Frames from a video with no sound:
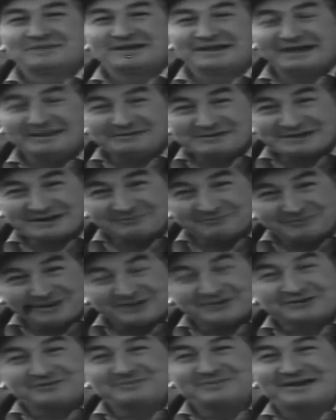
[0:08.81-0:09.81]
My name is
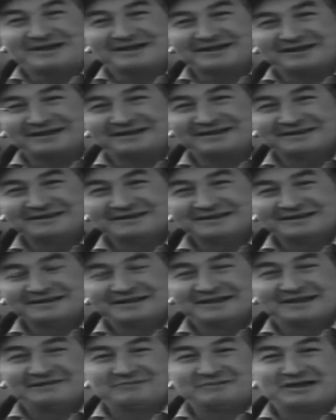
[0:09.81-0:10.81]
Alberto Bianca.
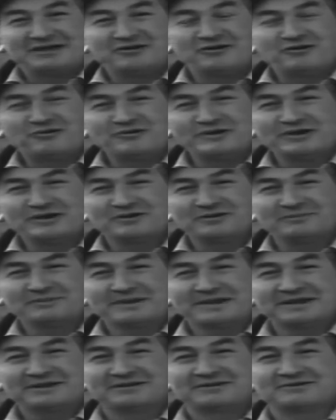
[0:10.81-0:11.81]
I'm an owner
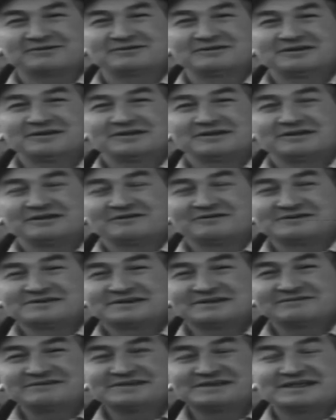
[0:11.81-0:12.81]
operator of a
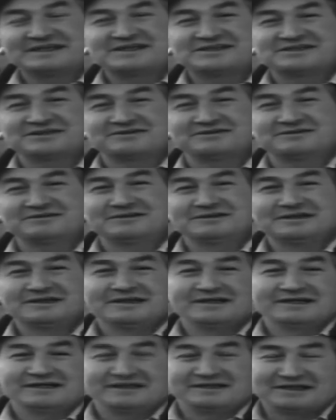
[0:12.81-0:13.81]
service station
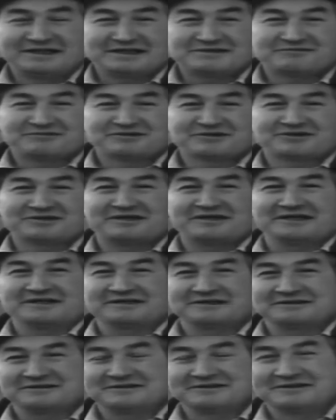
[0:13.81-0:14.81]
in Hartford, Connecticut.